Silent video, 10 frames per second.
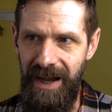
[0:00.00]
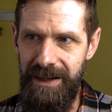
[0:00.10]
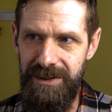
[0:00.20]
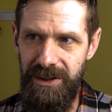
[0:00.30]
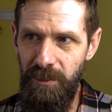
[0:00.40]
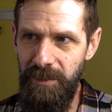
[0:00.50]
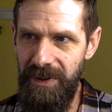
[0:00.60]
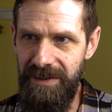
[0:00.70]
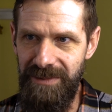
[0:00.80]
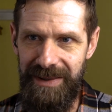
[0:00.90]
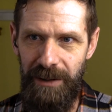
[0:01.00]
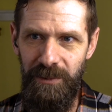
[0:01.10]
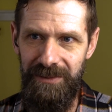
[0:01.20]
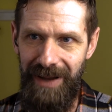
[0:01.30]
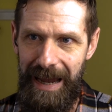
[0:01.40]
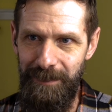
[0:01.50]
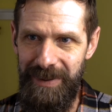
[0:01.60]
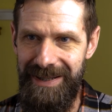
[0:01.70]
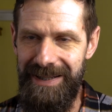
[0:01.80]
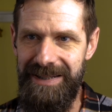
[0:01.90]
i don't believe that that would have
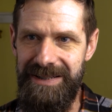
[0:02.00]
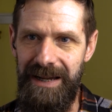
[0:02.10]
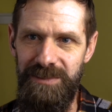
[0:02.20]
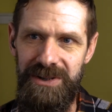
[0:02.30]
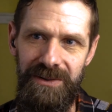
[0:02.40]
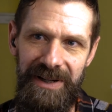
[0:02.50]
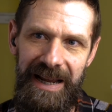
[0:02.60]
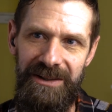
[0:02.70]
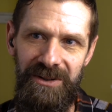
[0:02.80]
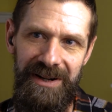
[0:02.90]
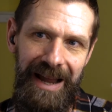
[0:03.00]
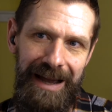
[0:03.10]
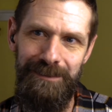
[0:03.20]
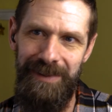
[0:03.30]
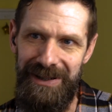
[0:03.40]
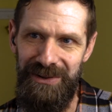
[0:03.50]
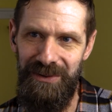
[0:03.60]
happened anytime soon had there not been